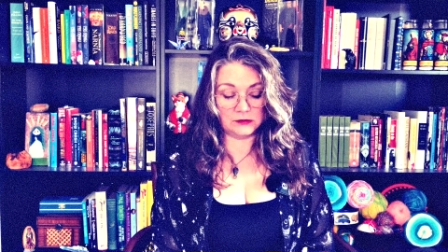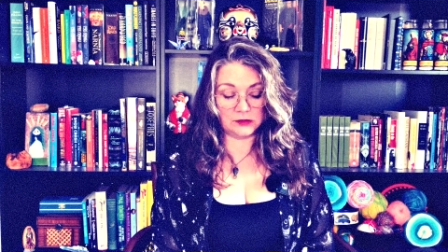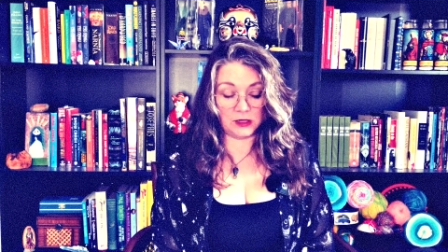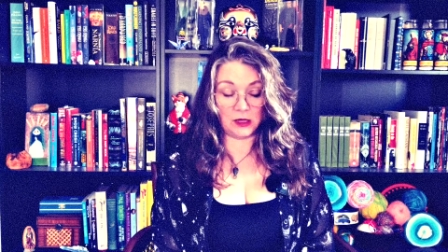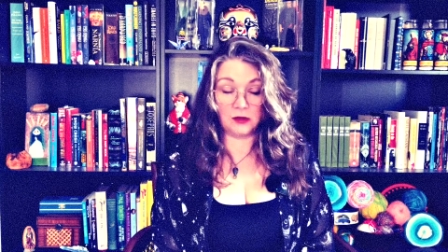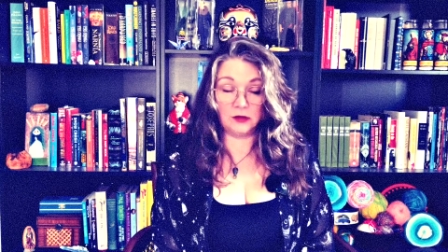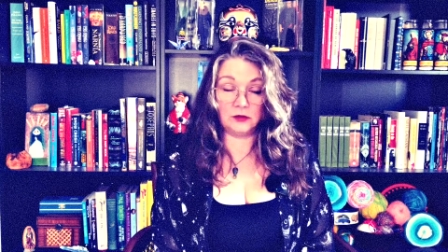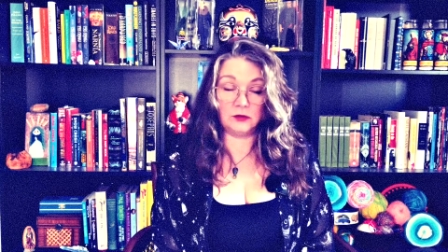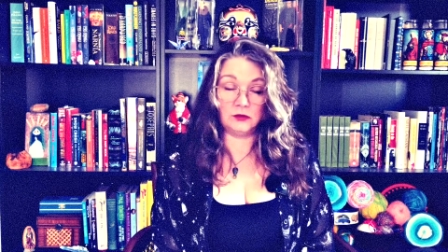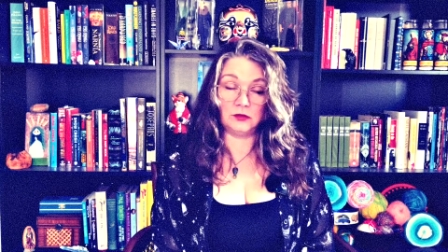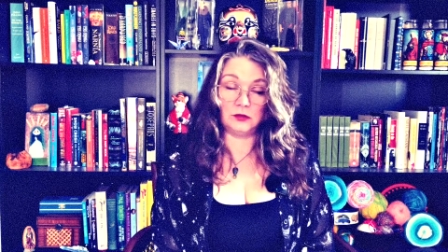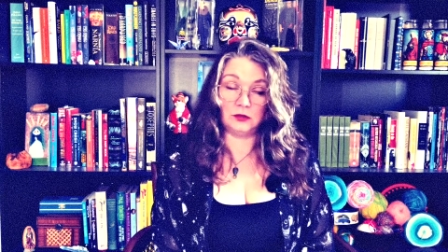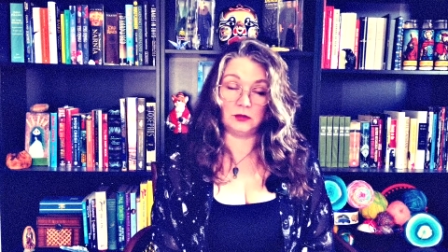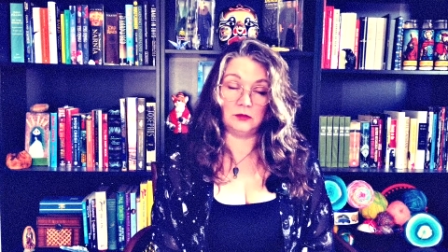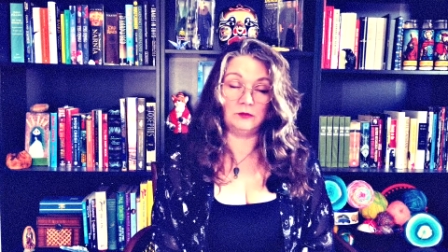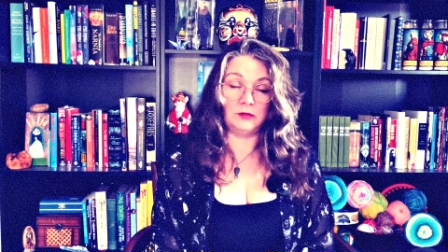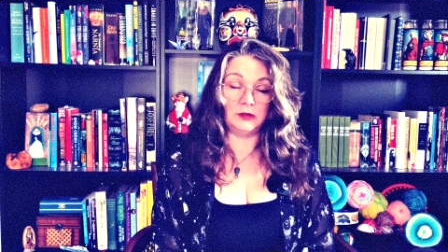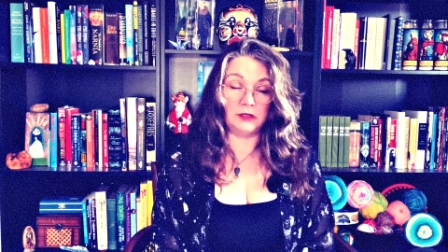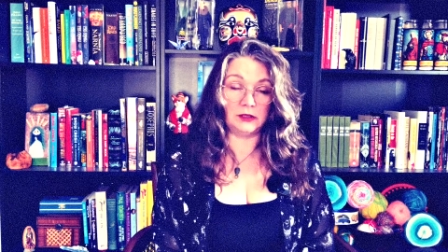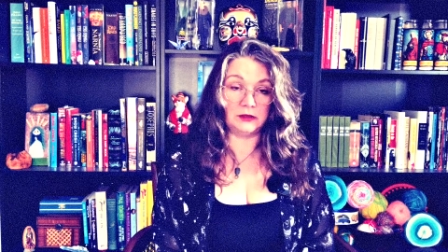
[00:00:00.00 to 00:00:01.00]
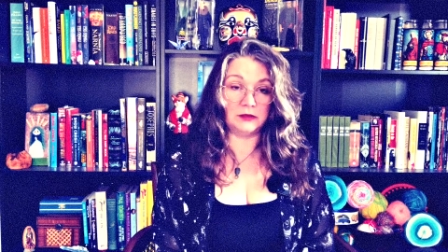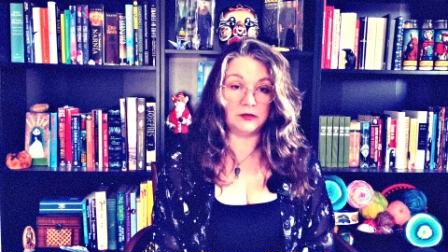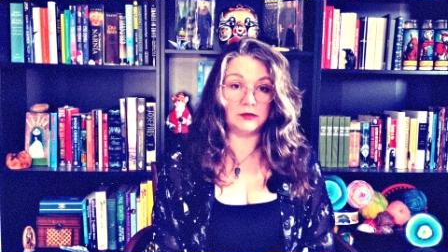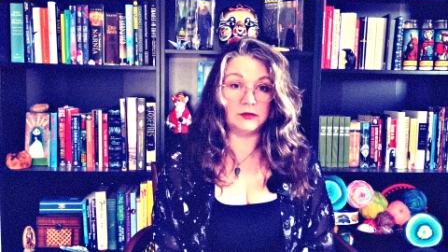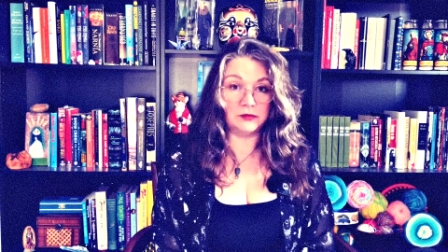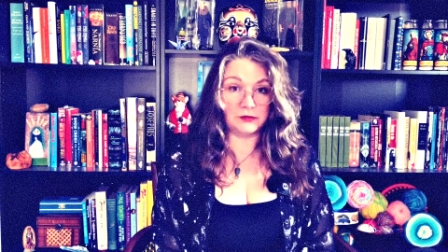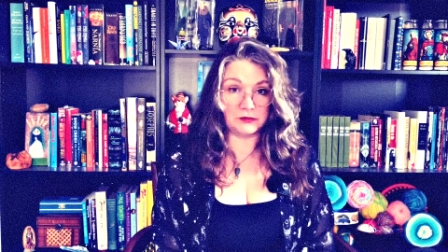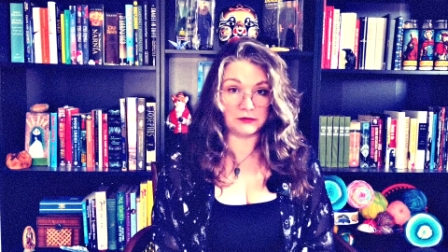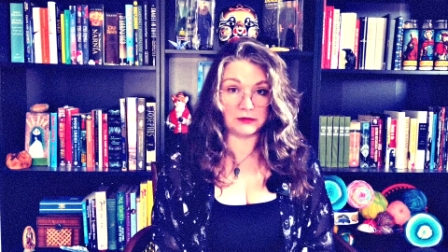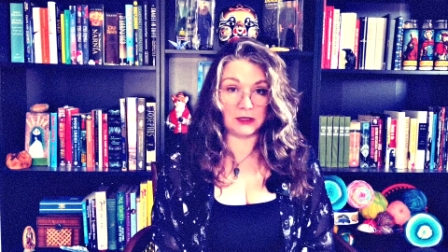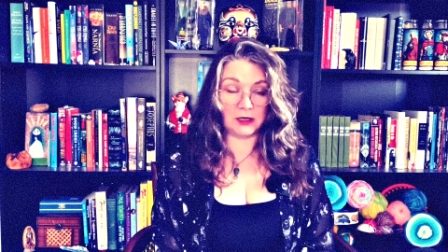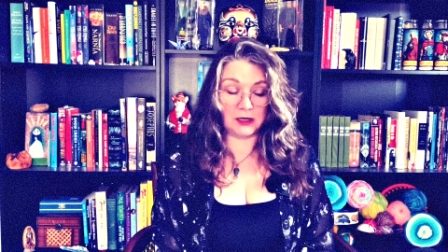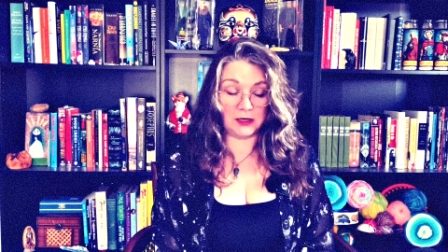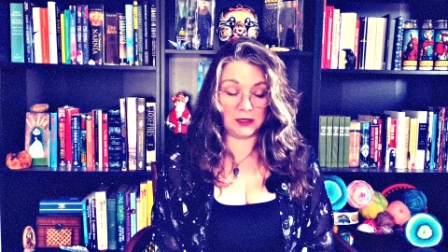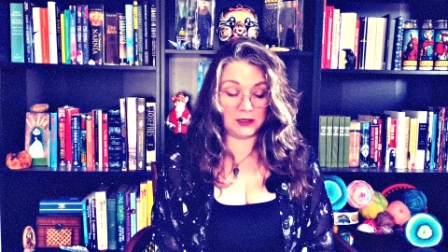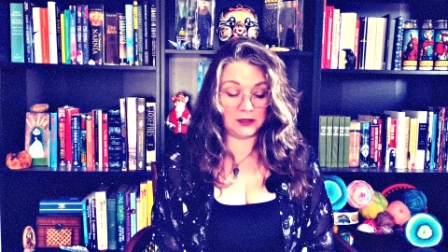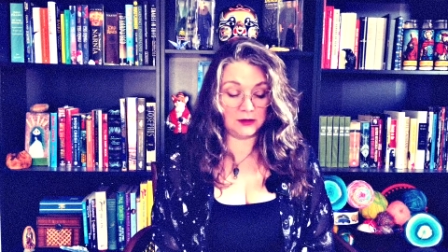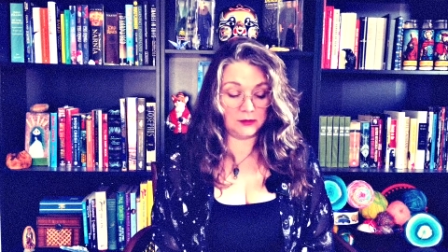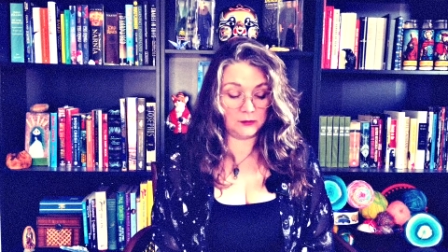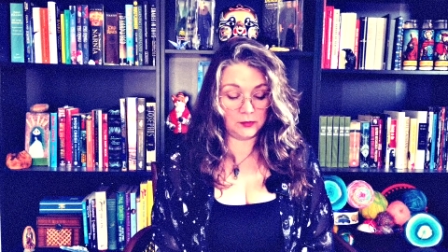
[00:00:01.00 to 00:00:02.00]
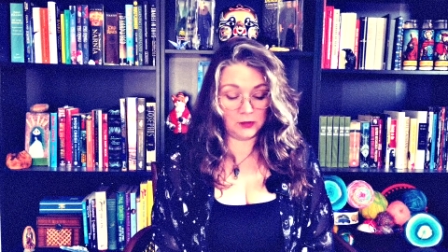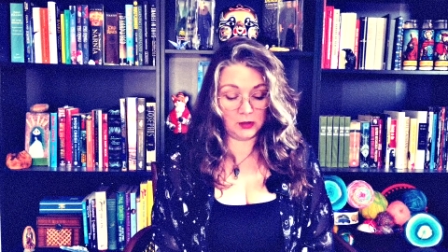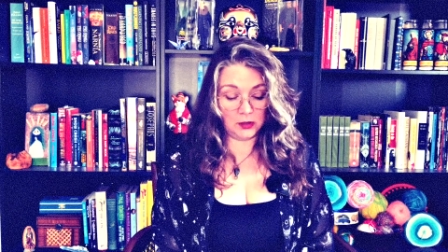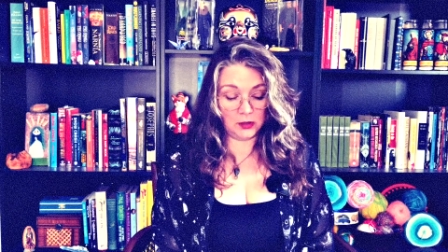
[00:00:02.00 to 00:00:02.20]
I could be hallucinating,